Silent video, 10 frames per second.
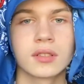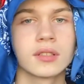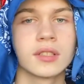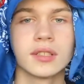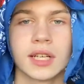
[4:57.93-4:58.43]

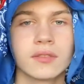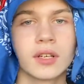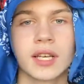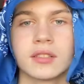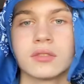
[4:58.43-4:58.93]
The devil
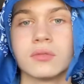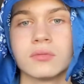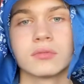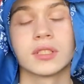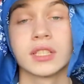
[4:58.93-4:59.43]
hates you.
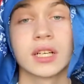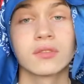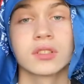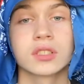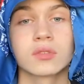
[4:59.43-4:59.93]
The
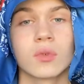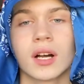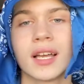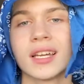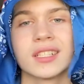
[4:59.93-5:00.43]
devil doesn't
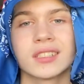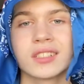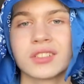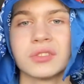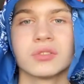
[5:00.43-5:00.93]
want
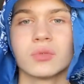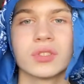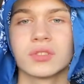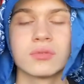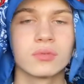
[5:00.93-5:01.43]
anything to do
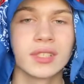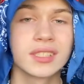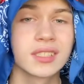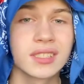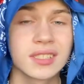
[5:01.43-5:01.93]
with you
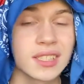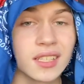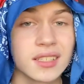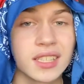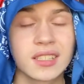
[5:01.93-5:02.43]

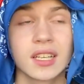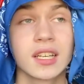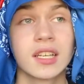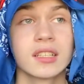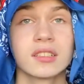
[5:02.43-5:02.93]
excelling.
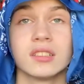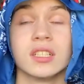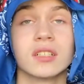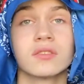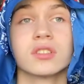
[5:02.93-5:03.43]
The
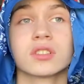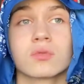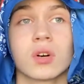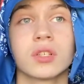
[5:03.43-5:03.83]
devil doesn't want